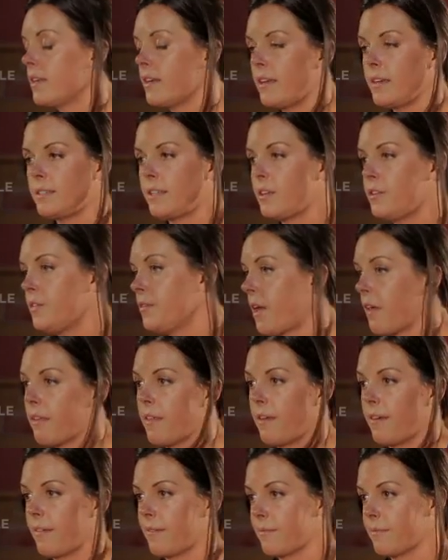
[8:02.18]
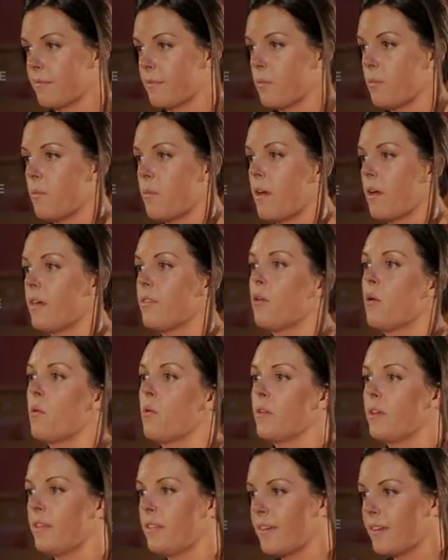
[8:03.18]
Sundays, I do nothing. The
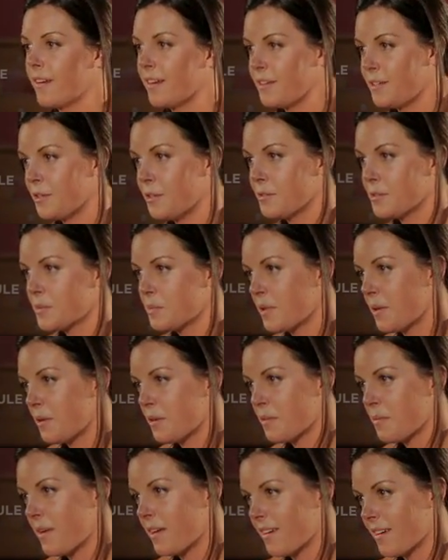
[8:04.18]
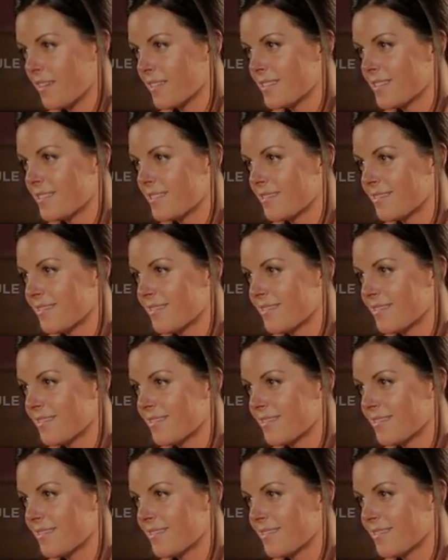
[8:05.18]
only thing I do is play with my kids.